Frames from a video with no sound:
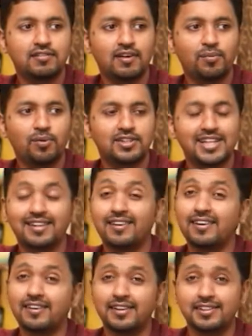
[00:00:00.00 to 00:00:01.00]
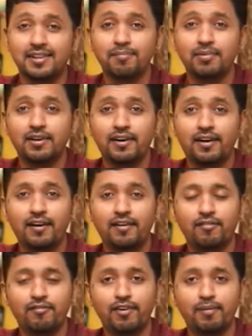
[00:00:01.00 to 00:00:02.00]
it was I think a December
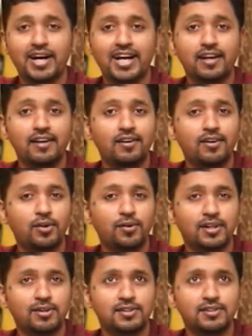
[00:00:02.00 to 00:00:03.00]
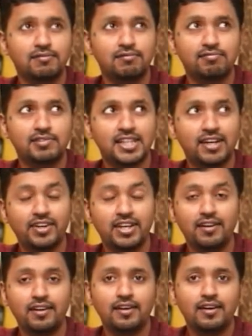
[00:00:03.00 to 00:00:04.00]
way back in
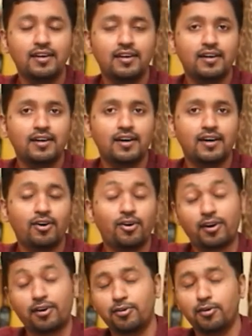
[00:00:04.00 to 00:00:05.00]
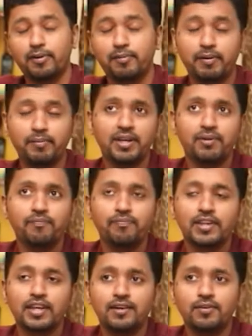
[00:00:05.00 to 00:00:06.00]
2007 uh, or October maybe
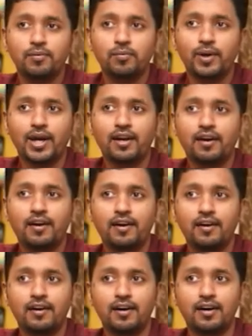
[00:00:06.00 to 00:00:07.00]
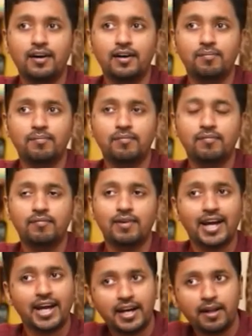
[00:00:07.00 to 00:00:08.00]
where uh,
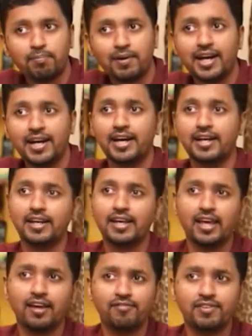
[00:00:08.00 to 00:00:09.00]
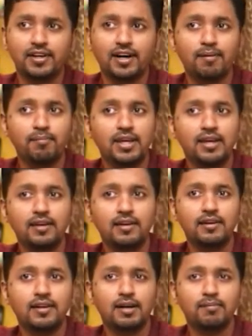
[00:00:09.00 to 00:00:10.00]
I had applied I gave the IB,
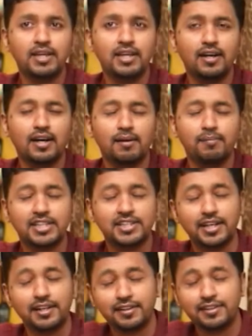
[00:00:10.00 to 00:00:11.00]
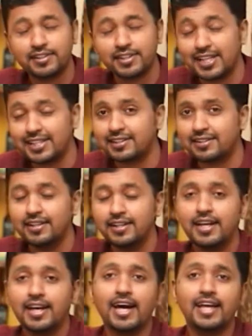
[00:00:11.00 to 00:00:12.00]
IB IBS entrance test
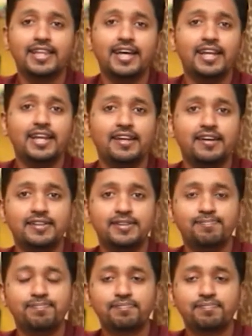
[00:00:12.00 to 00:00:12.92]
and then uh,